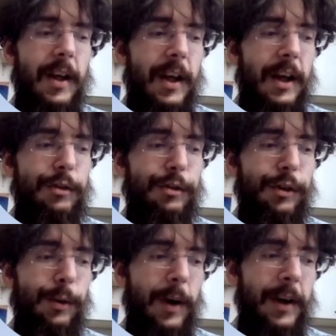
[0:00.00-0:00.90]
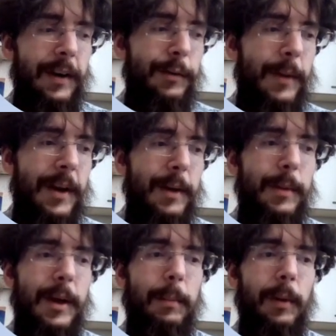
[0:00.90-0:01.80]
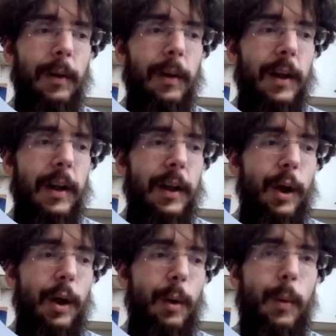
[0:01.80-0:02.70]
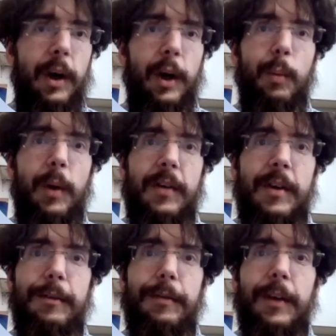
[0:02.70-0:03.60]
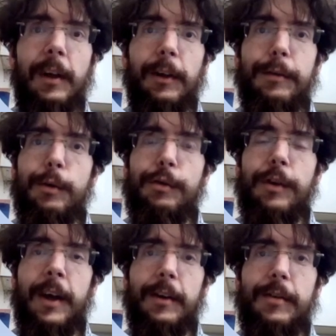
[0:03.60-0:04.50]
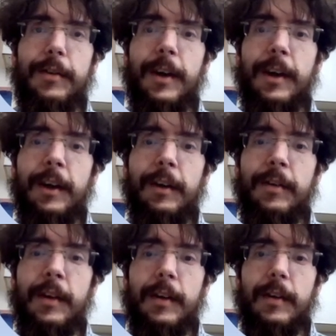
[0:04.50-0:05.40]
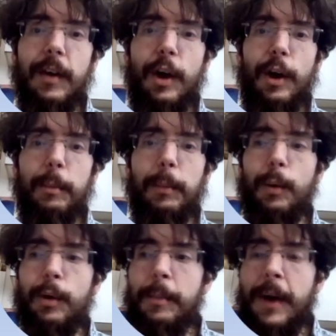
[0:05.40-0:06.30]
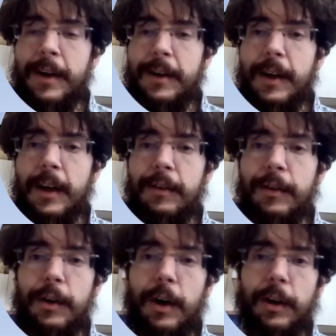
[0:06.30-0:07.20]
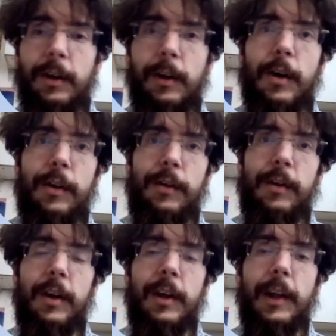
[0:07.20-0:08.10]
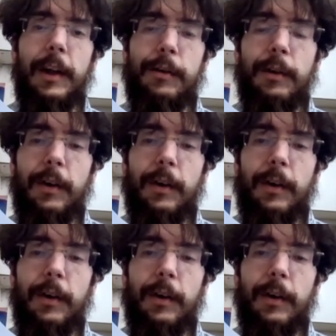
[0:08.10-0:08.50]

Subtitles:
issue, and as many people working within the field of oceanic studies and blue humanities and nautical Gothic and literal